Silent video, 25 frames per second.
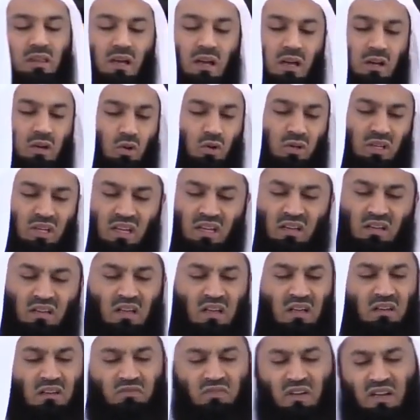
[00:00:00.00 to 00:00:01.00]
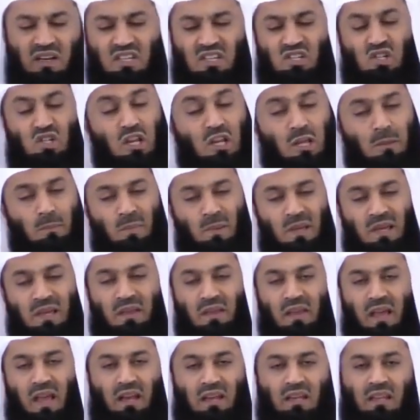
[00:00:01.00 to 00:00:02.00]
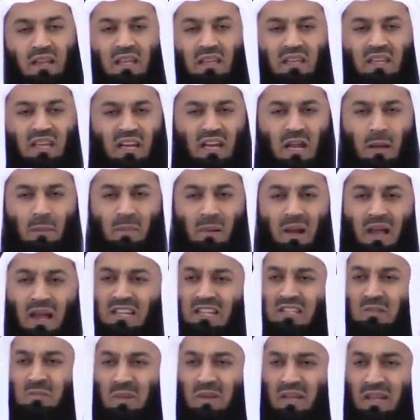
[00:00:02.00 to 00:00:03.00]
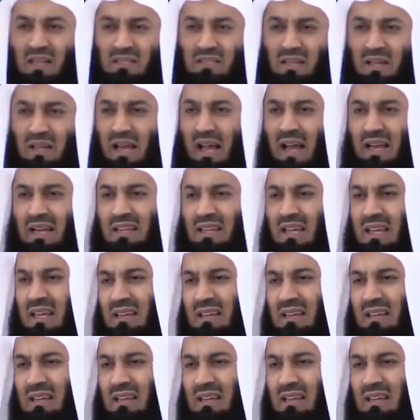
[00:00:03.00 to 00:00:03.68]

they are looking very sleepy and they get up last minute and